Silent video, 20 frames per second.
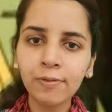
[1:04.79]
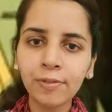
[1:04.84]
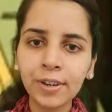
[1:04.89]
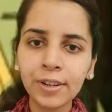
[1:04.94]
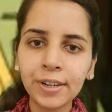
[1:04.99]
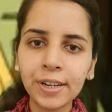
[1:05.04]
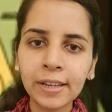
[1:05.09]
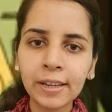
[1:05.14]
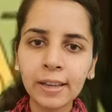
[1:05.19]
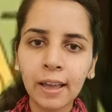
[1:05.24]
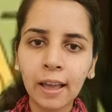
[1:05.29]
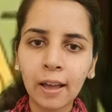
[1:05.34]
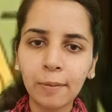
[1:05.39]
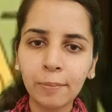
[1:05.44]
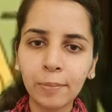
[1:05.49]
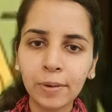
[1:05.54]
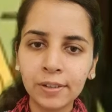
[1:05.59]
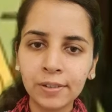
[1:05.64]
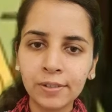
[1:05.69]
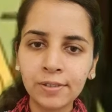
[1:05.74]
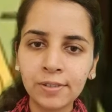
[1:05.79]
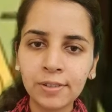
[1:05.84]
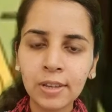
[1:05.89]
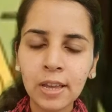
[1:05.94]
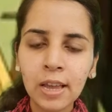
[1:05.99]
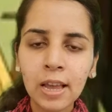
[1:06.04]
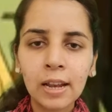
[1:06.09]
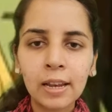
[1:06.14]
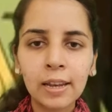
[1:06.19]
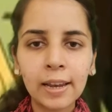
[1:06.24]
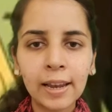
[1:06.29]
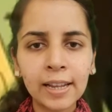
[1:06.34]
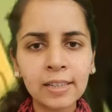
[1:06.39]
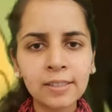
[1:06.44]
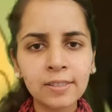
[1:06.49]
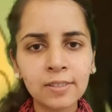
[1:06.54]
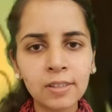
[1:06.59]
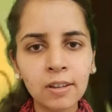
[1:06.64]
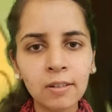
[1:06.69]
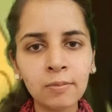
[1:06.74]
feeding habits. Like
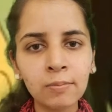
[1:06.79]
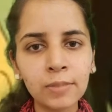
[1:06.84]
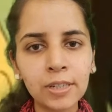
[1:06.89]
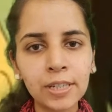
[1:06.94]
some